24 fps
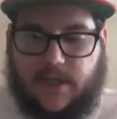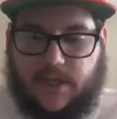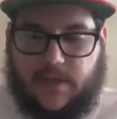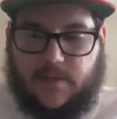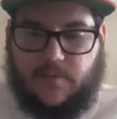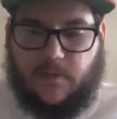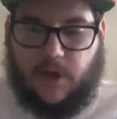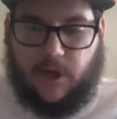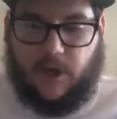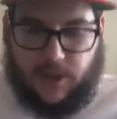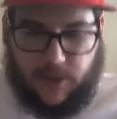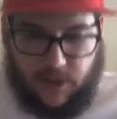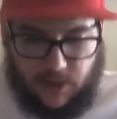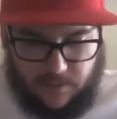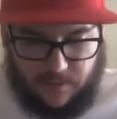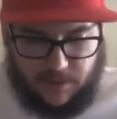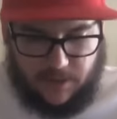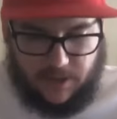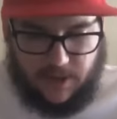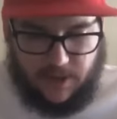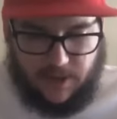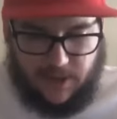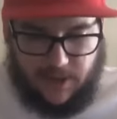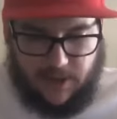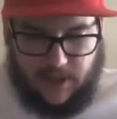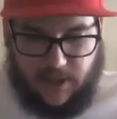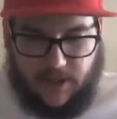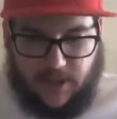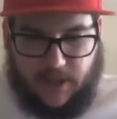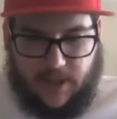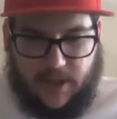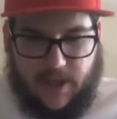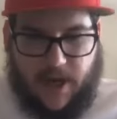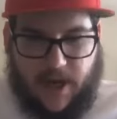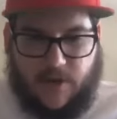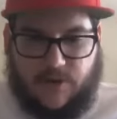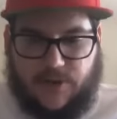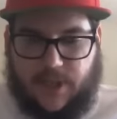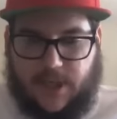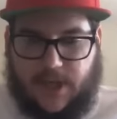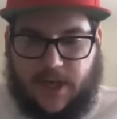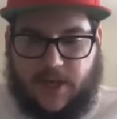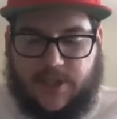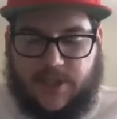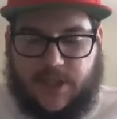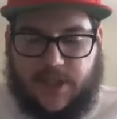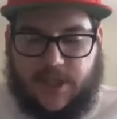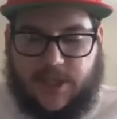Mark Cuban, and I was like,
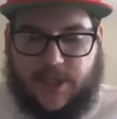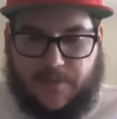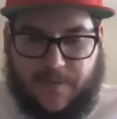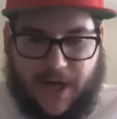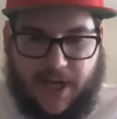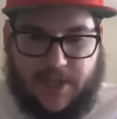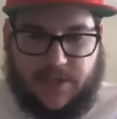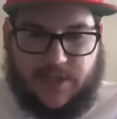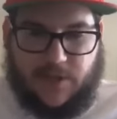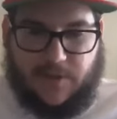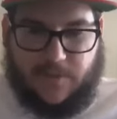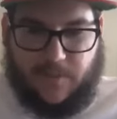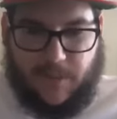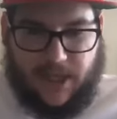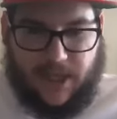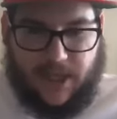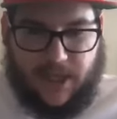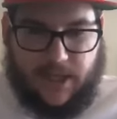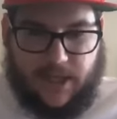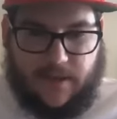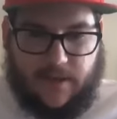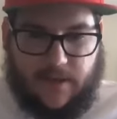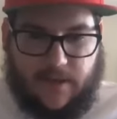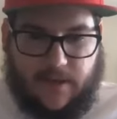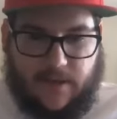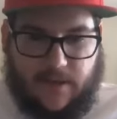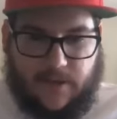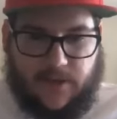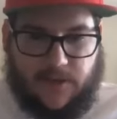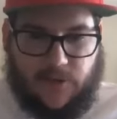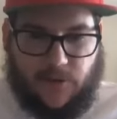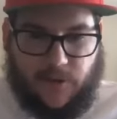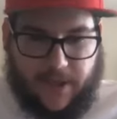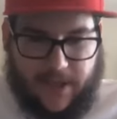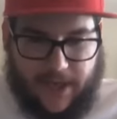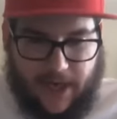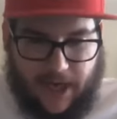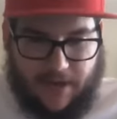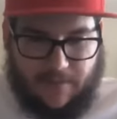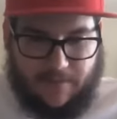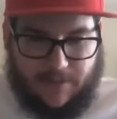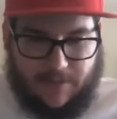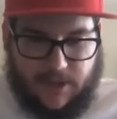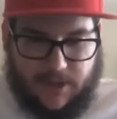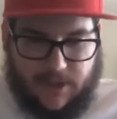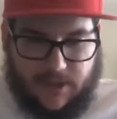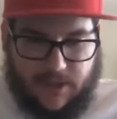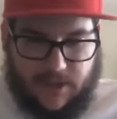I'll say it's sponsored by 3
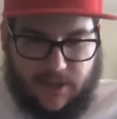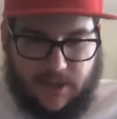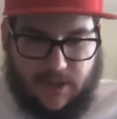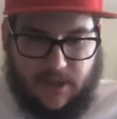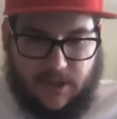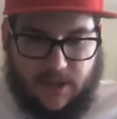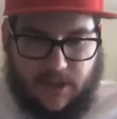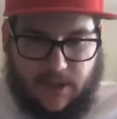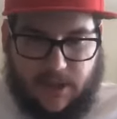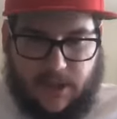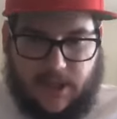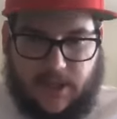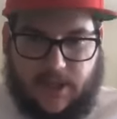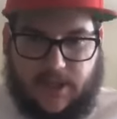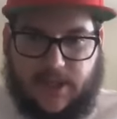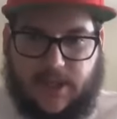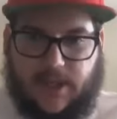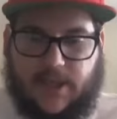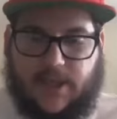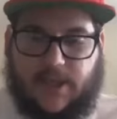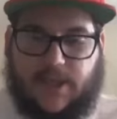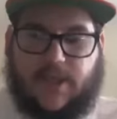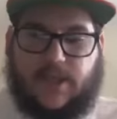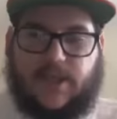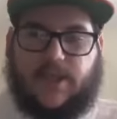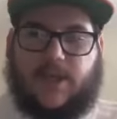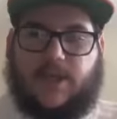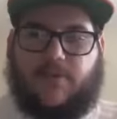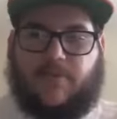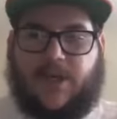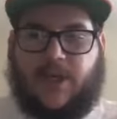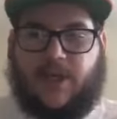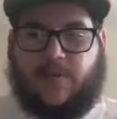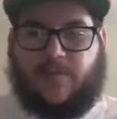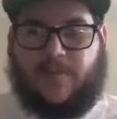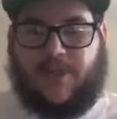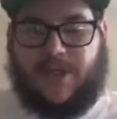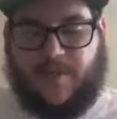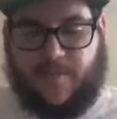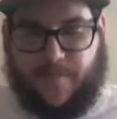Commas, and then he emailed me.